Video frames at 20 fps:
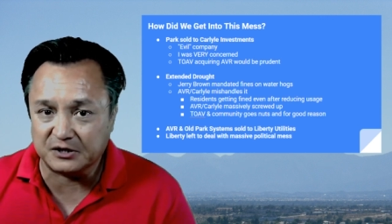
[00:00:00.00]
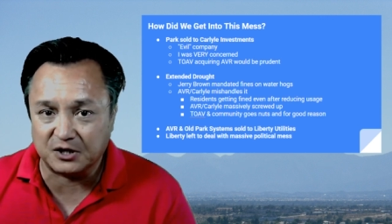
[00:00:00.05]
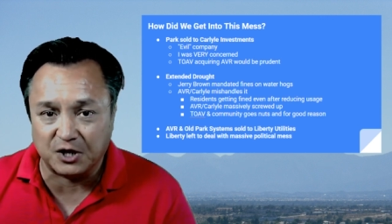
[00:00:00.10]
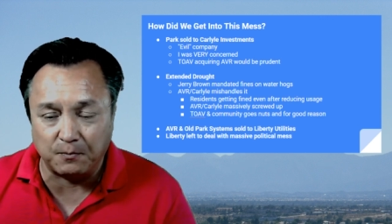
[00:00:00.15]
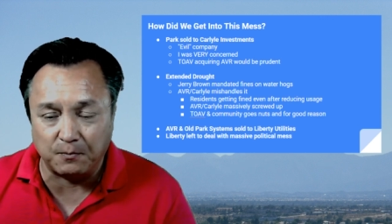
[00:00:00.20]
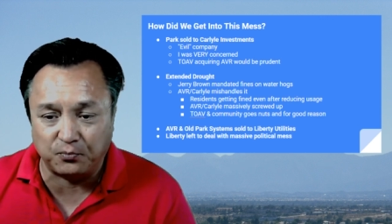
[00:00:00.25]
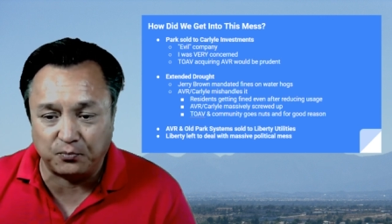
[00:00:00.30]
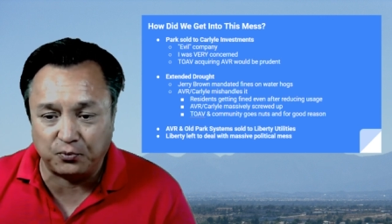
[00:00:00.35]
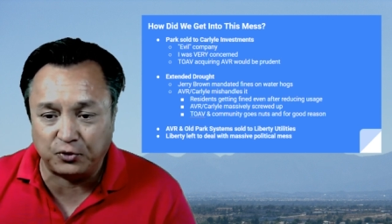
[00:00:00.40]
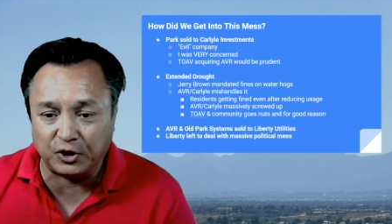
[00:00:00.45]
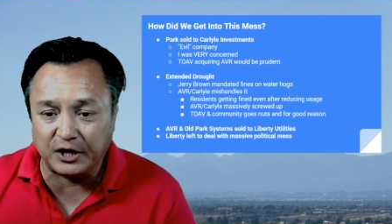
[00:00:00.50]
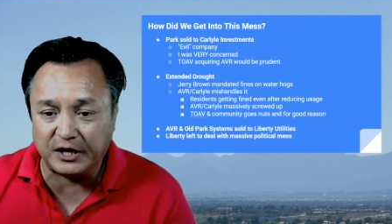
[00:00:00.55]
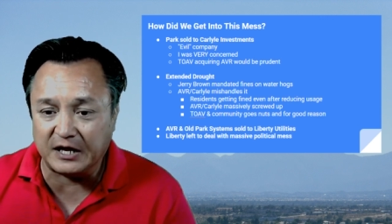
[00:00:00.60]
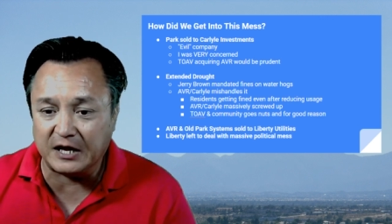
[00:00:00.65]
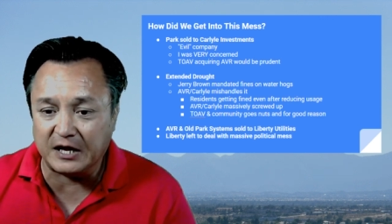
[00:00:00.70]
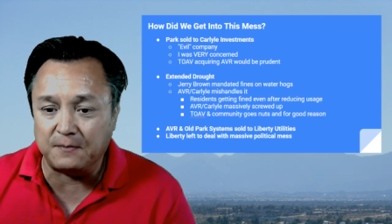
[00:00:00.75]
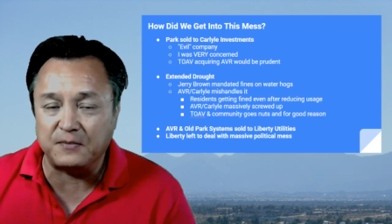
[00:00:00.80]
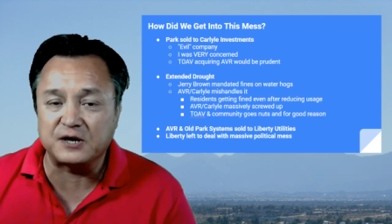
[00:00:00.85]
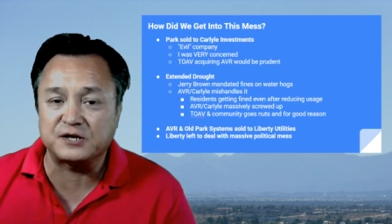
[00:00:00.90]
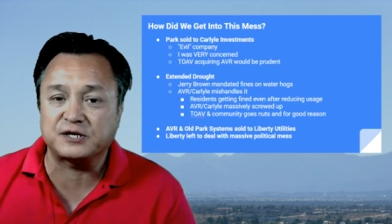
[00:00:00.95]

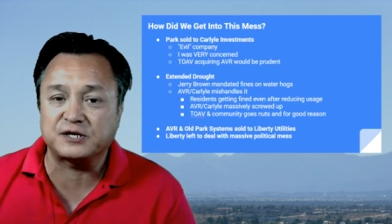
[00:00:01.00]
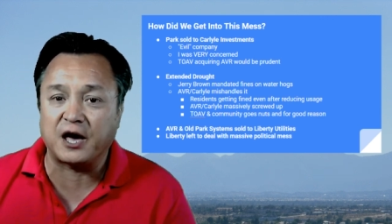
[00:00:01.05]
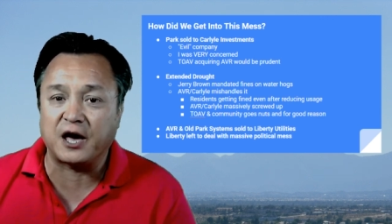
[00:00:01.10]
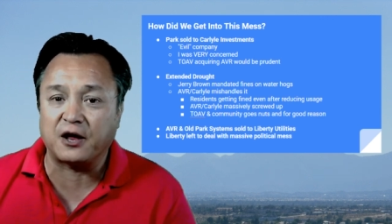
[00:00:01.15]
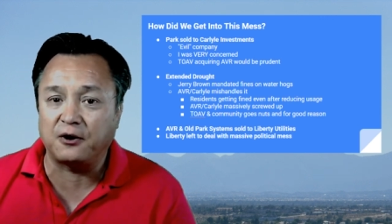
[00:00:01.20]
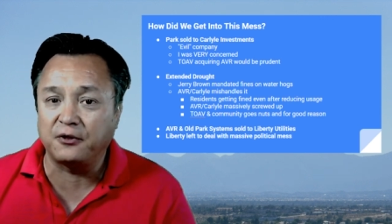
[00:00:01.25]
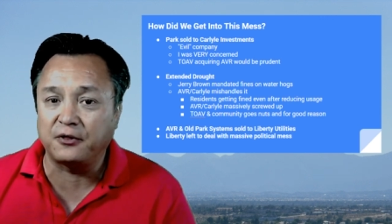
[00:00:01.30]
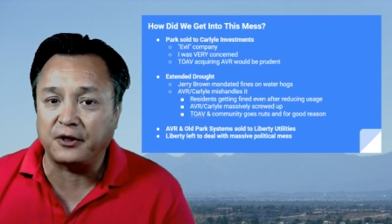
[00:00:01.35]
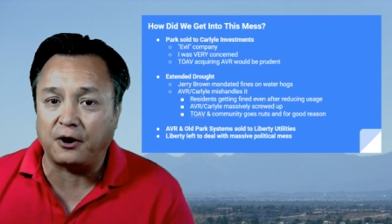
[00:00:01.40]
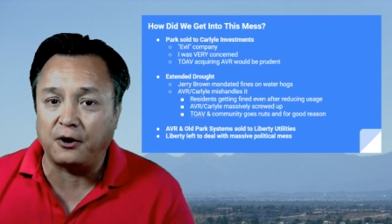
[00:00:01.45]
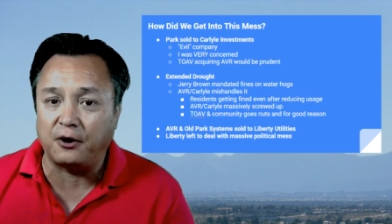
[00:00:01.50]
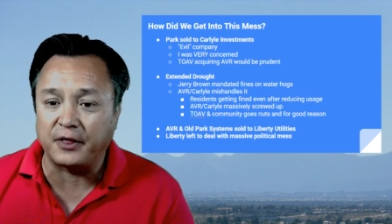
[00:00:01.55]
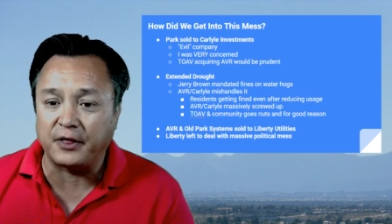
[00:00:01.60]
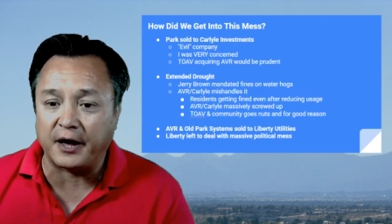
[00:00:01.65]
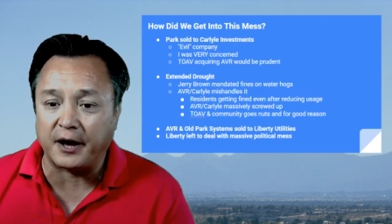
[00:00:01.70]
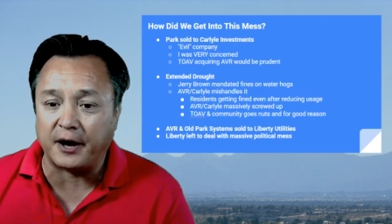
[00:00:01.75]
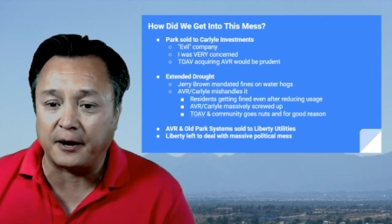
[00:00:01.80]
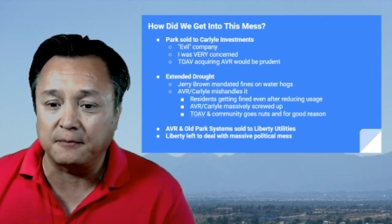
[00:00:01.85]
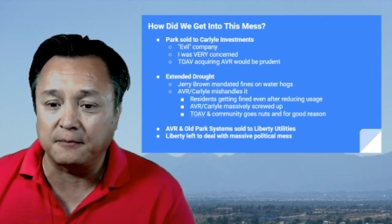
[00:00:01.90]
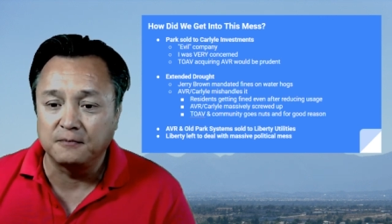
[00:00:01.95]
completely mishandled all
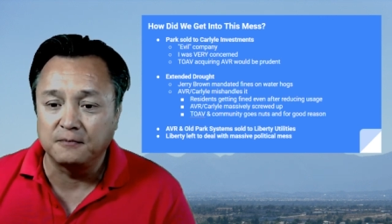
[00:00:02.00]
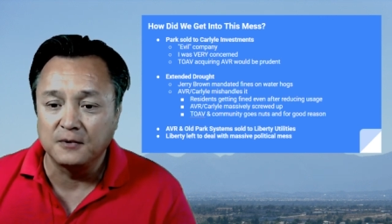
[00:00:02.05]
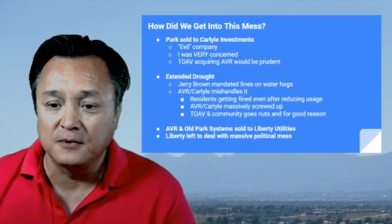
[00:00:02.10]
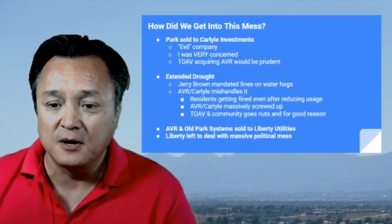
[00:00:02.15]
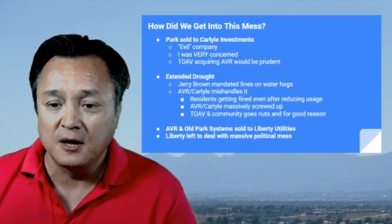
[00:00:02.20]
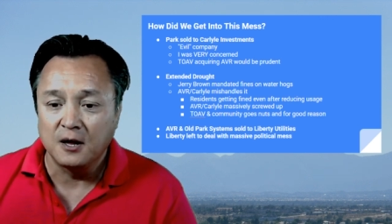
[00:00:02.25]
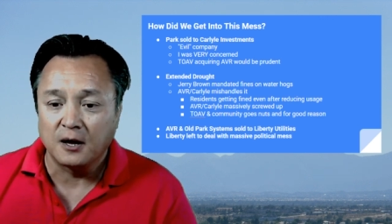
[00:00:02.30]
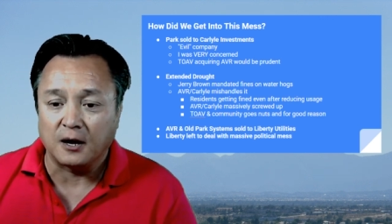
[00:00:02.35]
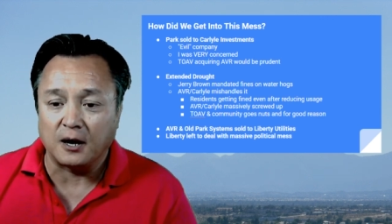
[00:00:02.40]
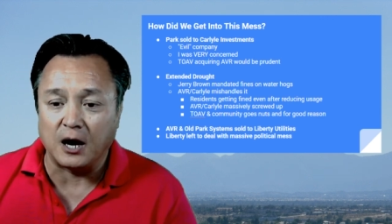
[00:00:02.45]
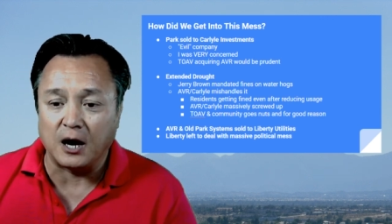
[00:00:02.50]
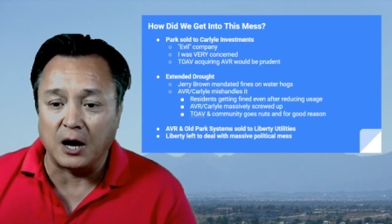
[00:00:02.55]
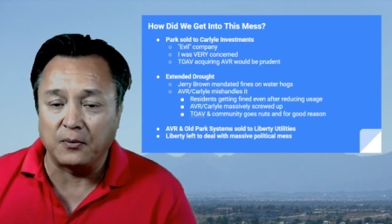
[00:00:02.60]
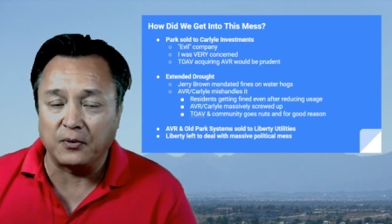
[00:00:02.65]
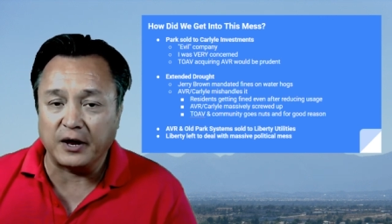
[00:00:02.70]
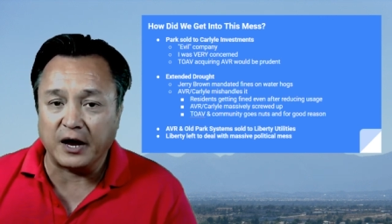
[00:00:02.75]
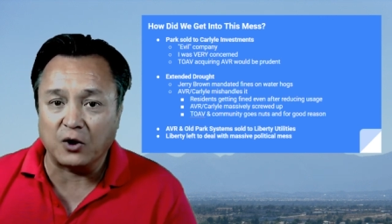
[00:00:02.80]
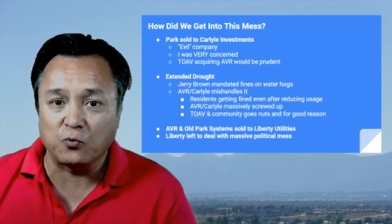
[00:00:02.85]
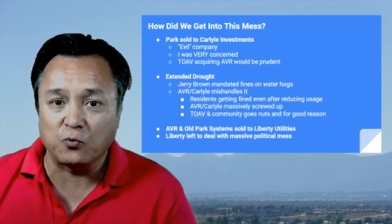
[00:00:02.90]
that. Um, they had